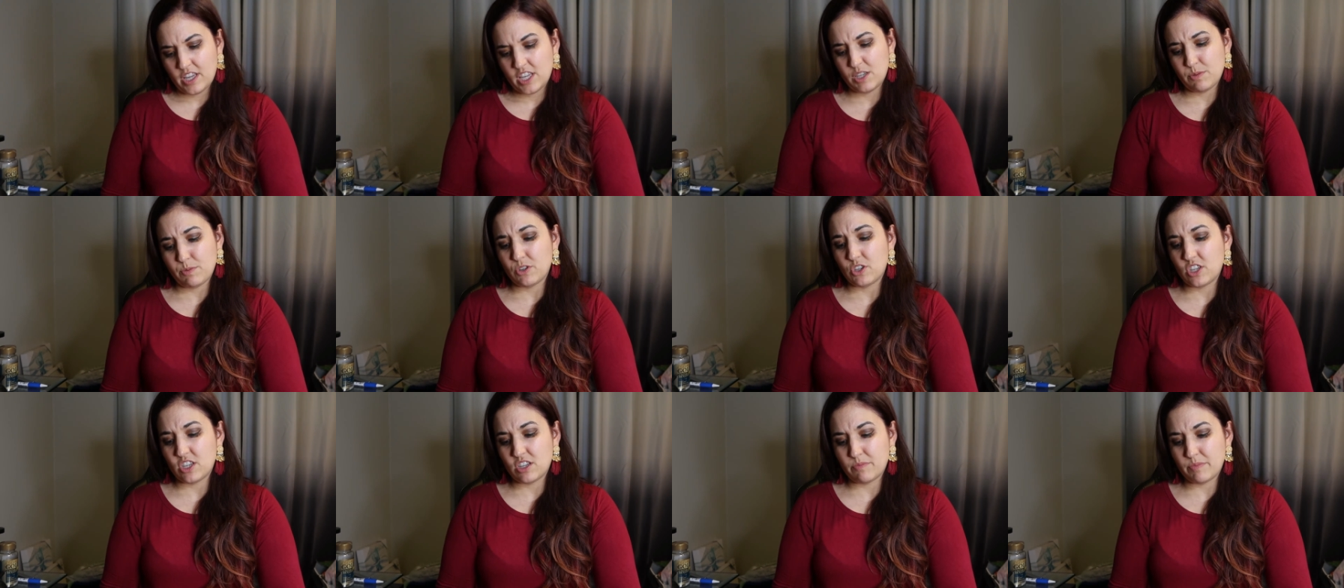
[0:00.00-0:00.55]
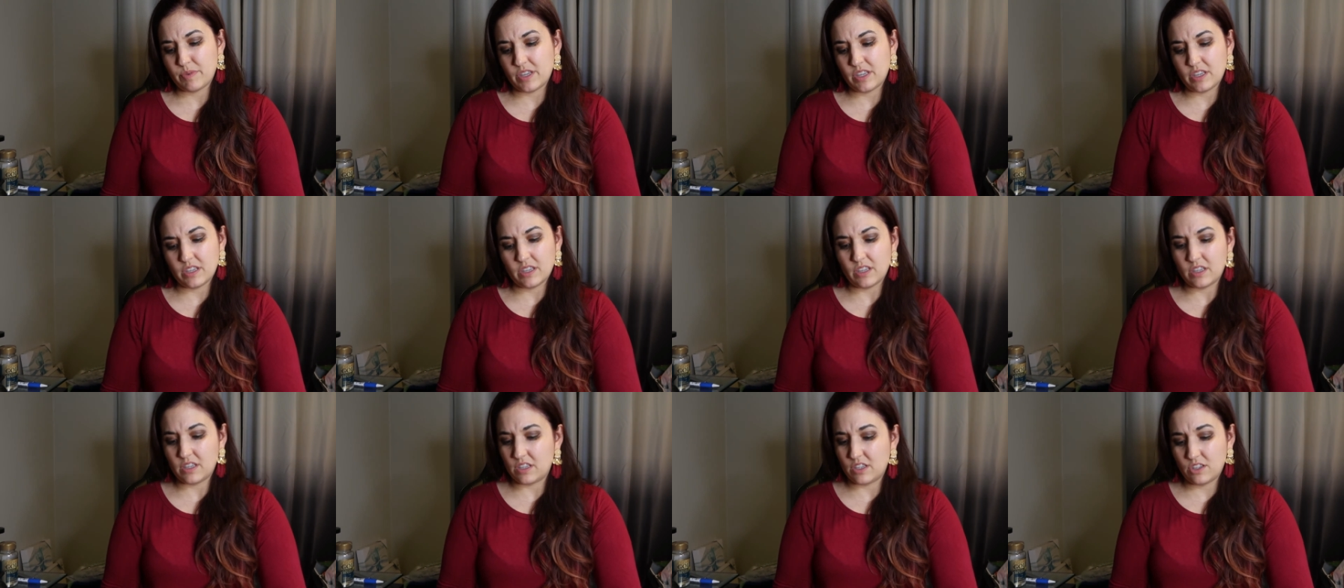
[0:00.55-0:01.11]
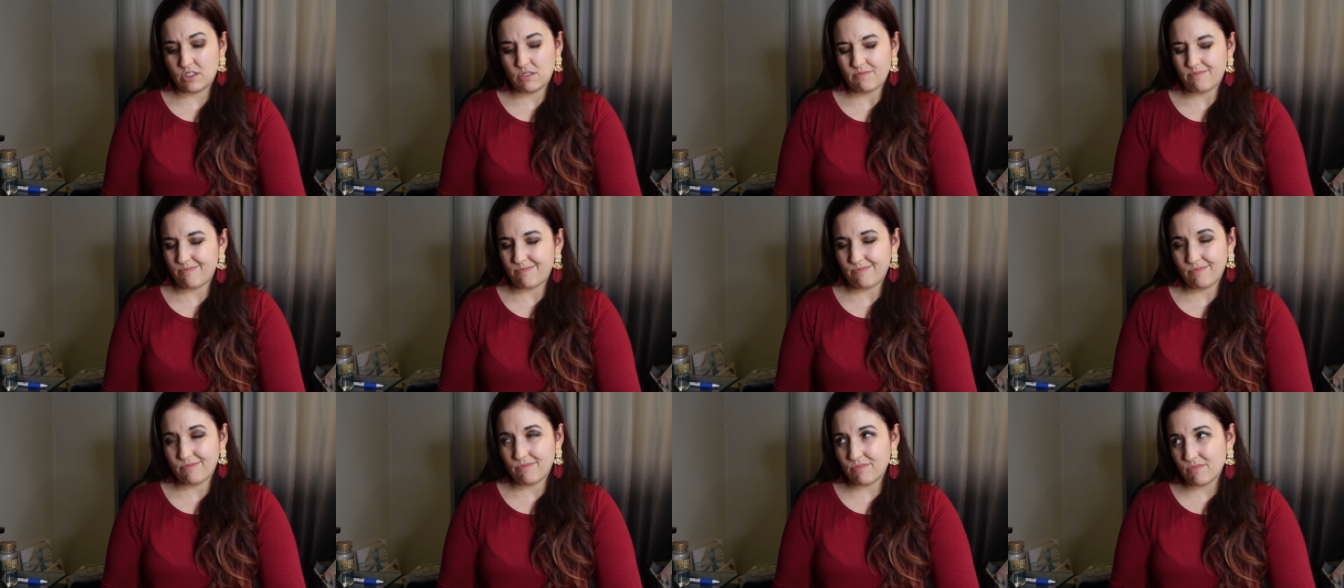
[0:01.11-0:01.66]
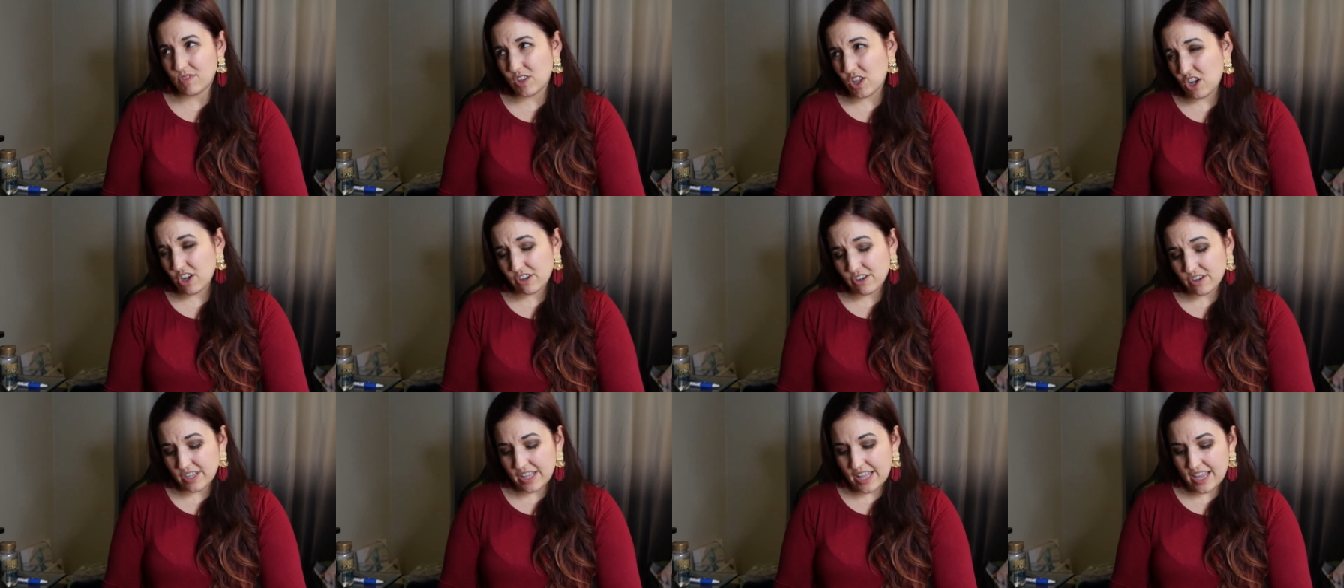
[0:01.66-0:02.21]
supposed to be
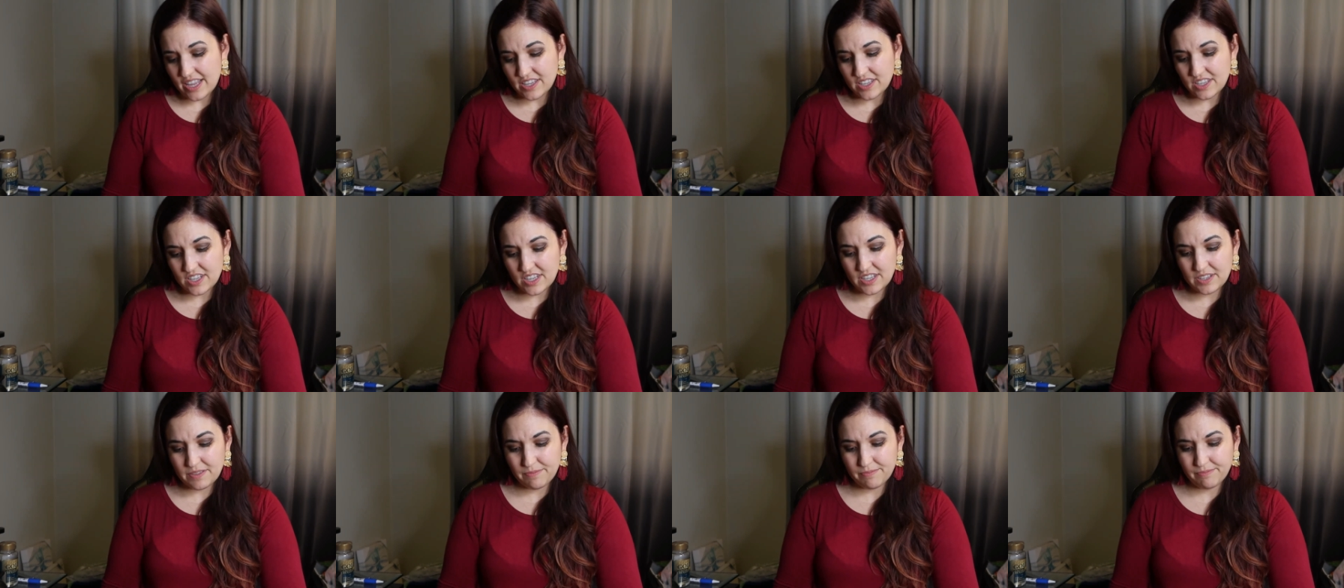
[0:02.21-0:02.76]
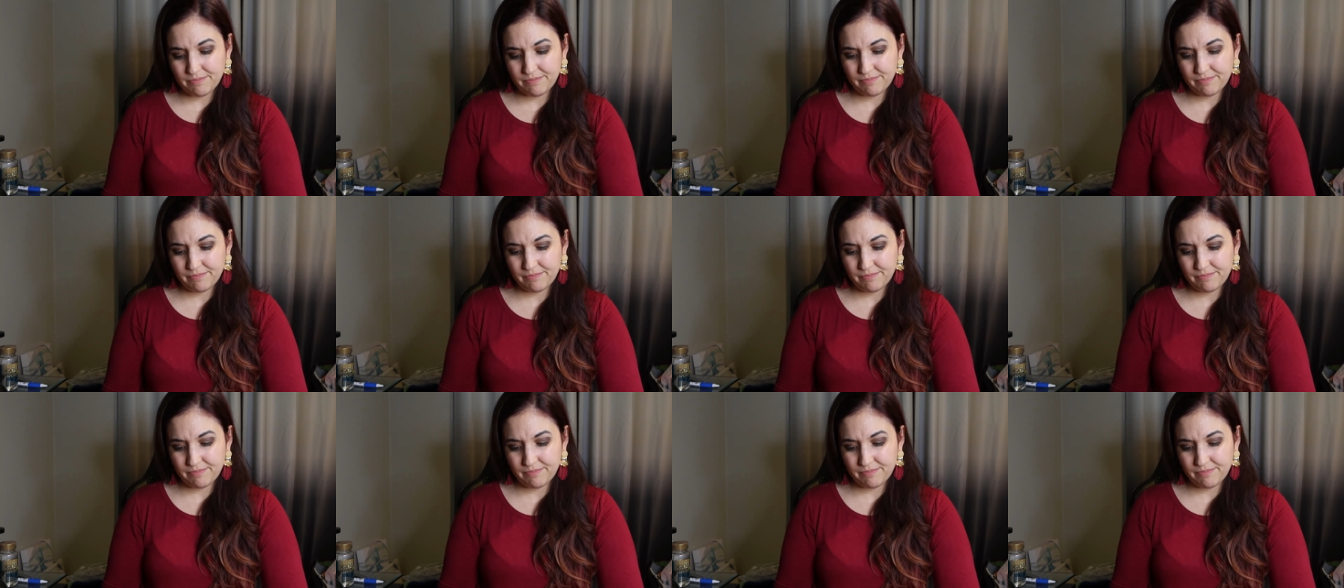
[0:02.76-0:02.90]
longer lasting,